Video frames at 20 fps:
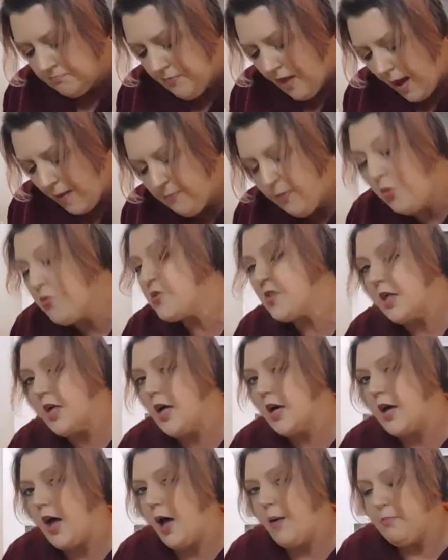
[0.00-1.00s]
I mostly
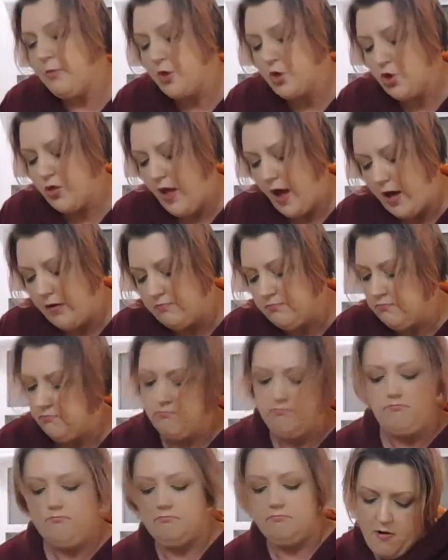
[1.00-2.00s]
accomplished that.
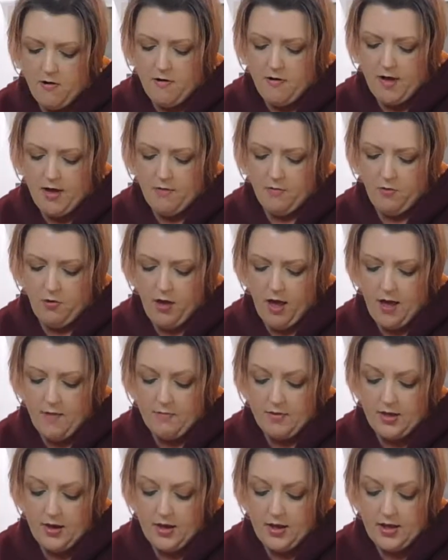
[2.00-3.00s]
Alright, well,
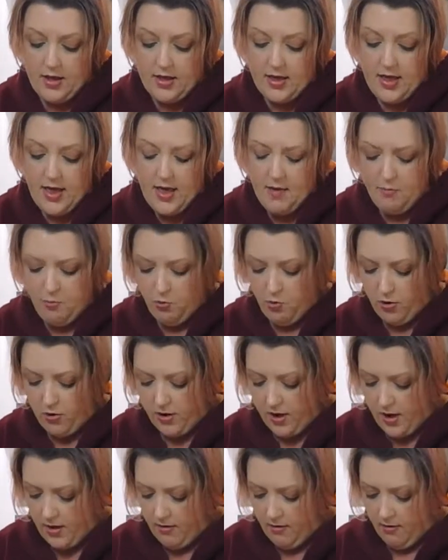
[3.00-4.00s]
I'm going to keep
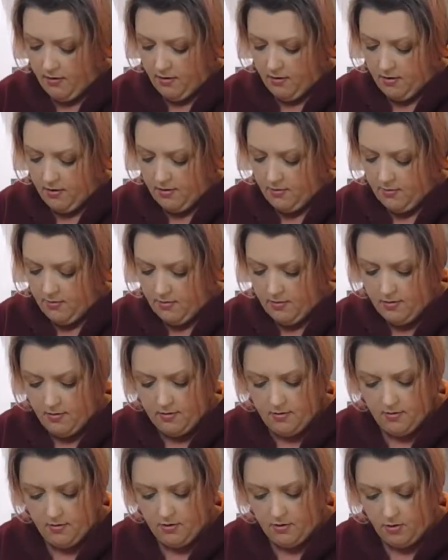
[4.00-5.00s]
working on
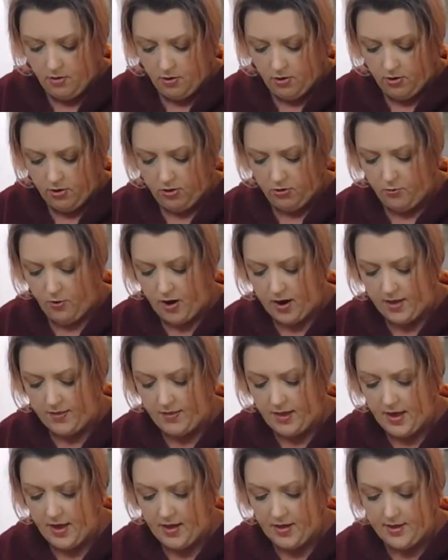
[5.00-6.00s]
threading
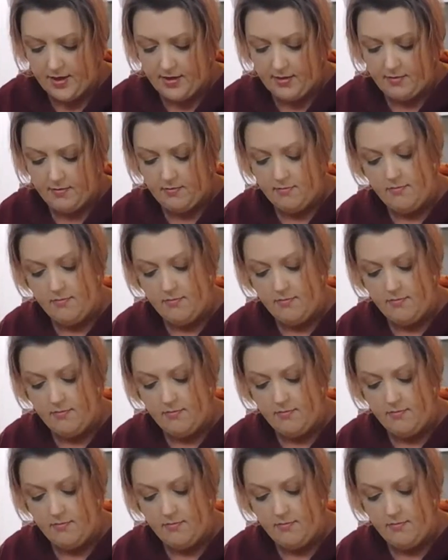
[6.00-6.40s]
these,